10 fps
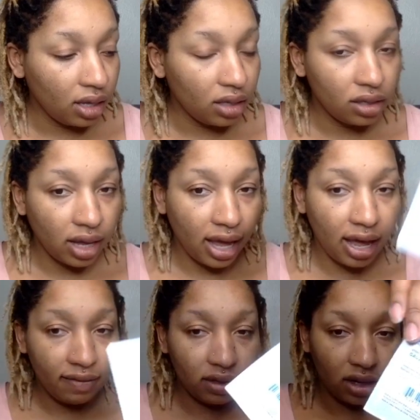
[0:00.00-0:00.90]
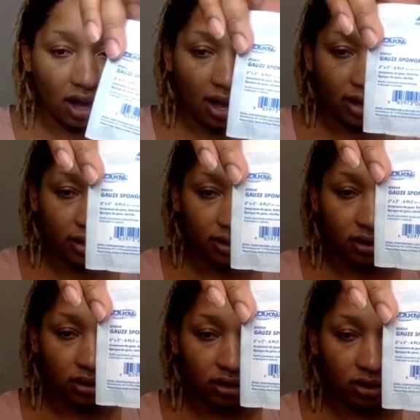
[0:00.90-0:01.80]
And I have the
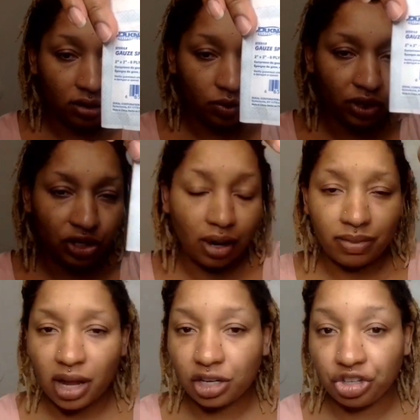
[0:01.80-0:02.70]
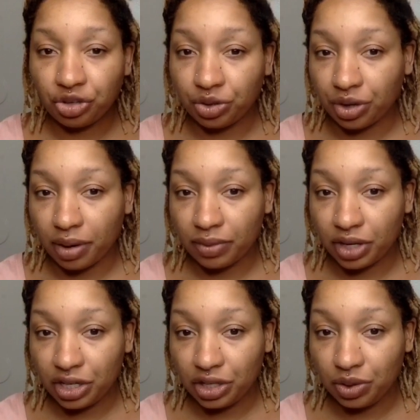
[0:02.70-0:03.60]
gauze, which I'm not sure I'm
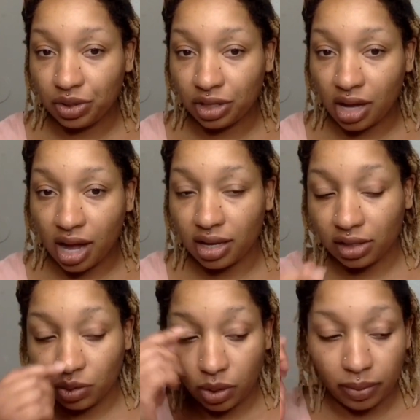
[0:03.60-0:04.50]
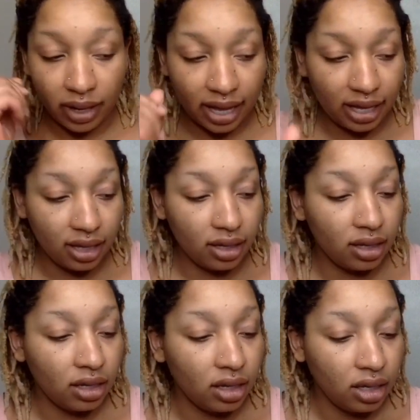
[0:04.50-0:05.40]
gonna use the gauze to apply it.
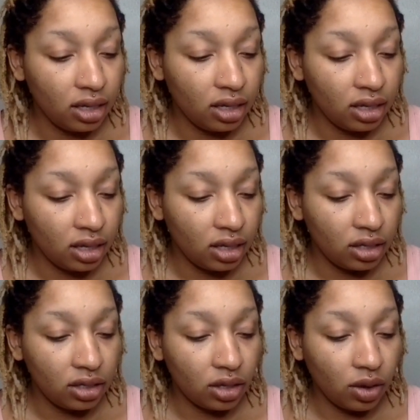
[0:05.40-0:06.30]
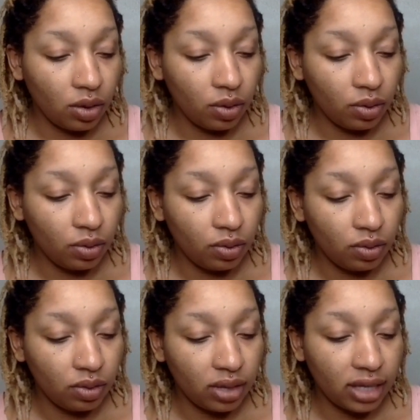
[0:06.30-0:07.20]
So
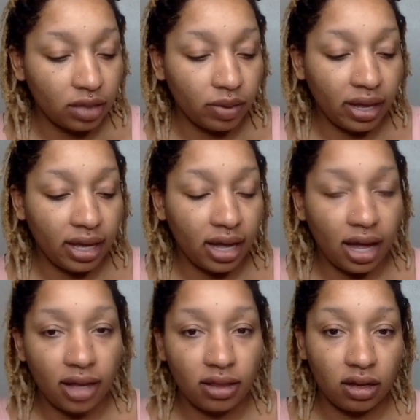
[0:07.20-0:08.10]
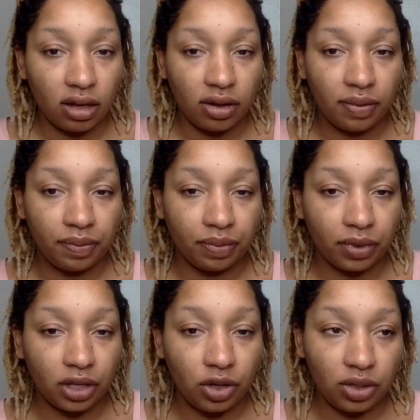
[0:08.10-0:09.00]
that's why I got the um,
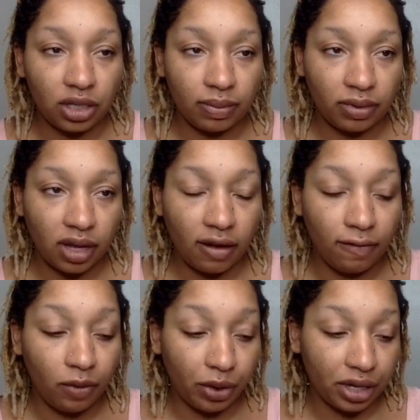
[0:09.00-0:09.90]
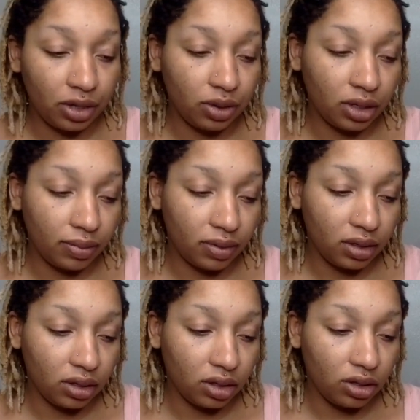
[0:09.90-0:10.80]
Q-tips. I have four
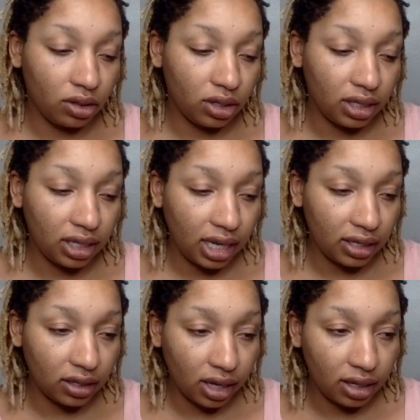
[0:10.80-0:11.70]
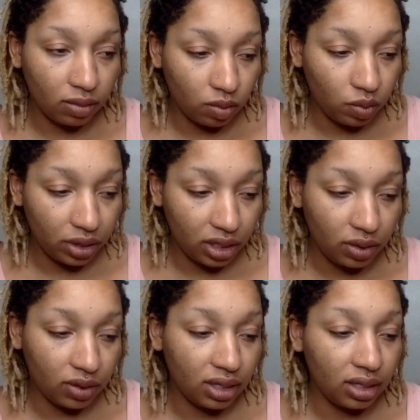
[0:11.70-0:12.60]
Q-tips just in case I want to
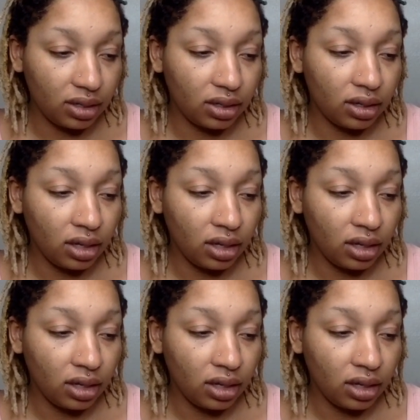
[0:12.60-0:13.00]
use these.